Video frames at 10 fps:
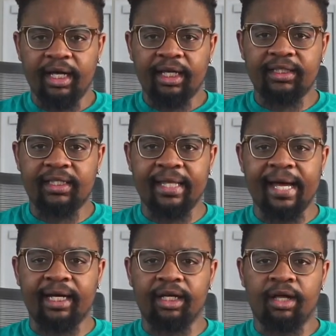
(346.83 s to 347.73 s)
is
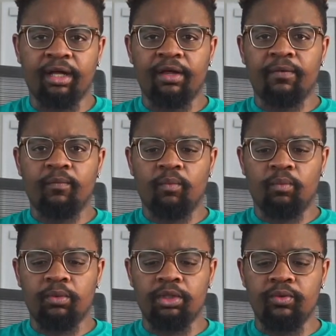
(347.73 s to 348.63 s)
that
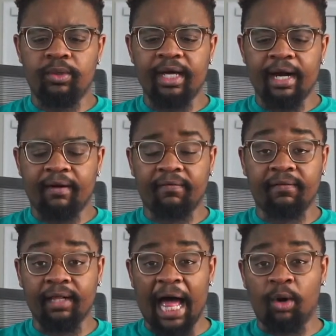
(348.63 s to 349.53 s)
you get a
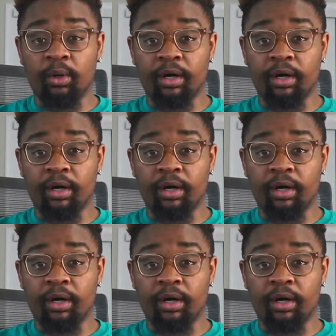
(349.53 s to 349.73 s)
flower